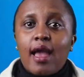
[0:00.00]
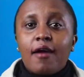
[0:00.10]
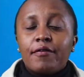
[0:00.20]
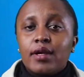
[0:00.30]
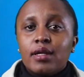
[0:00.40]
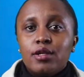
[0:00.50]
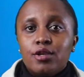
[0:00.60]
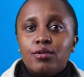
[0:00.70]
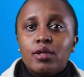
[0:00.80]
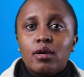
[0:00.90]
African
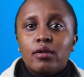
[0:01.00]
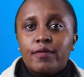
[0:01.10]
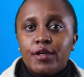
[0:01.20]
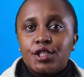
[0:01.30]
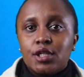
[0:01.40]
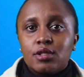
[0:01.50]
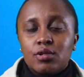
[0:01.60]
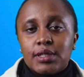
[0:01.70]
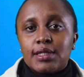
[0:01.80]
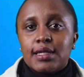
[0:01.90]
Union Vision
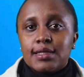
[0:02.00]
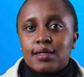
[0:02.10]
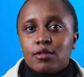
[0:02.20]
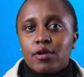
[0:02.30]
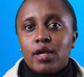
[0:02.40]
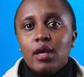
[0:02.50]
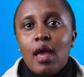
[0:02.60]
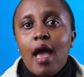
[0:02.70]
2063,